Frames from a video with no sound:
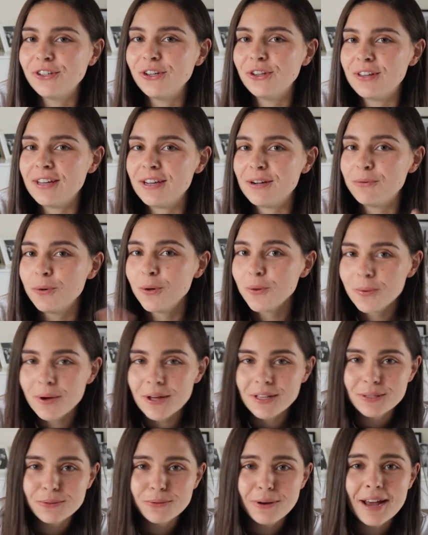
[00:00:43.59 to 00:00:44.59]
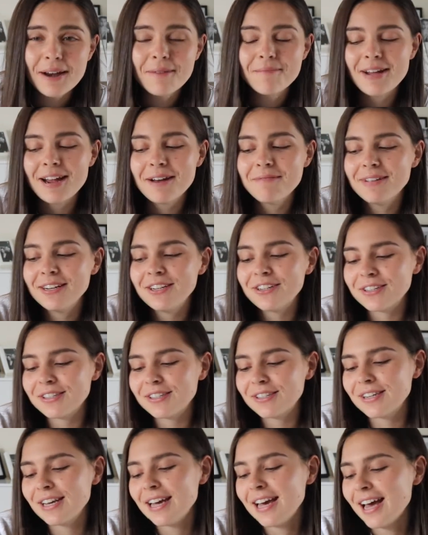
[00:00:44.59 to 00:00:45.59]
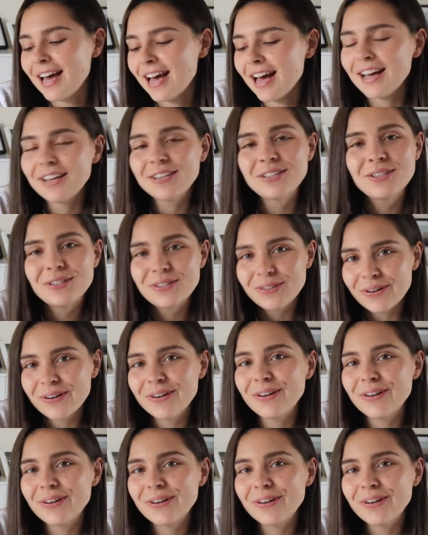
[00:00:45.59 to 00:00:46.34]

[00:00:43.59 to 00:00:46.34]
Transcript: the Woolworths one made me just so